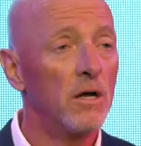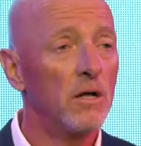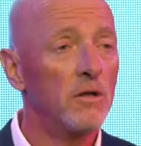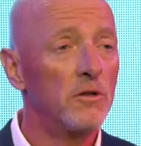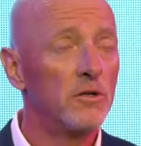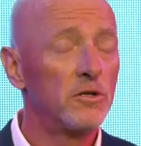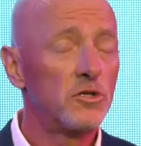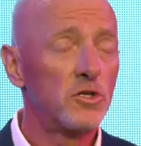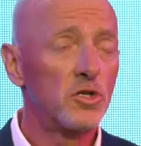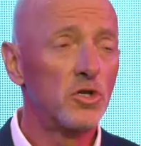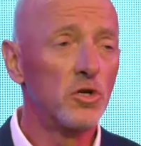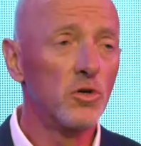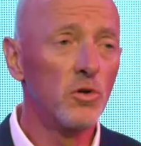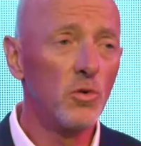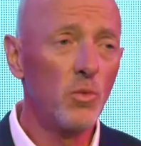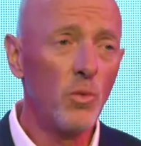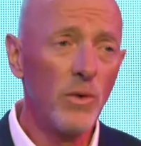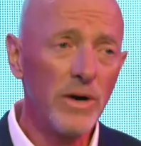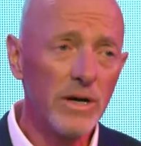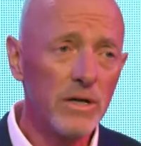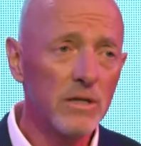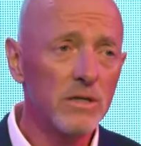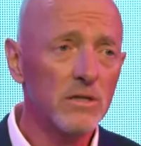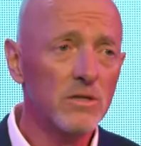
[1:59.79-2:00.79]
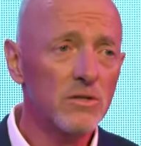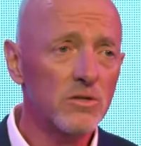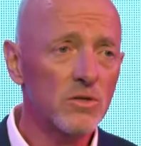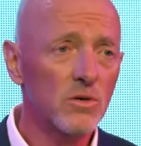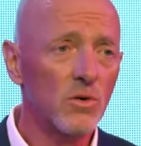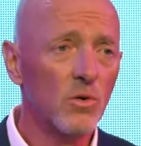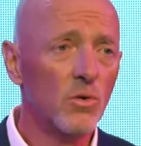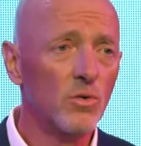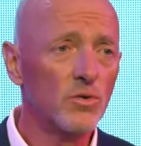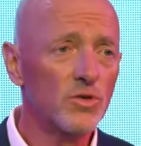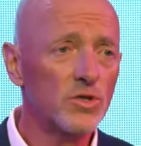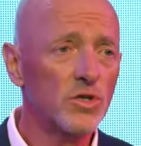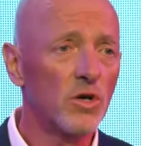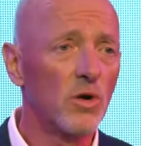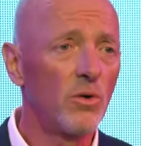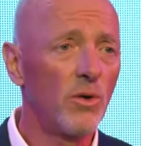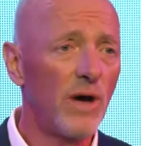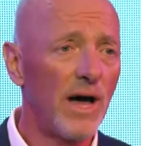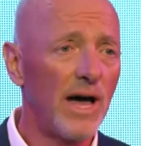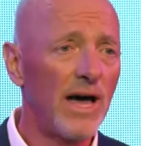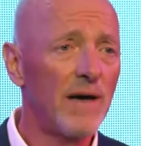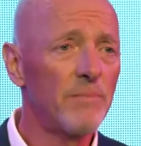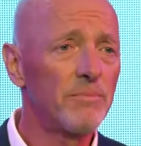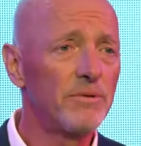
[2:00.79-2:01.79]
The 2 winners also
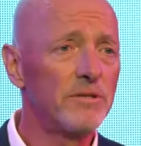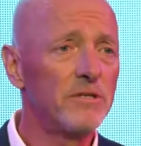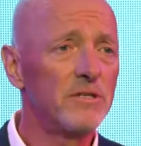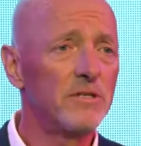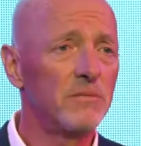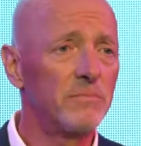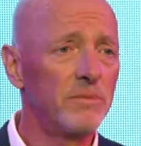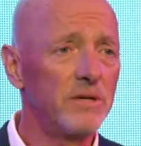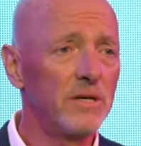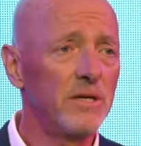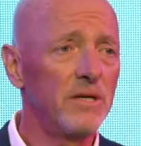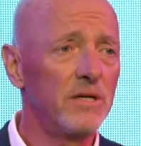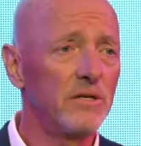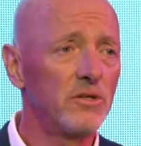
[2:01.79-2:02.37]
happen to be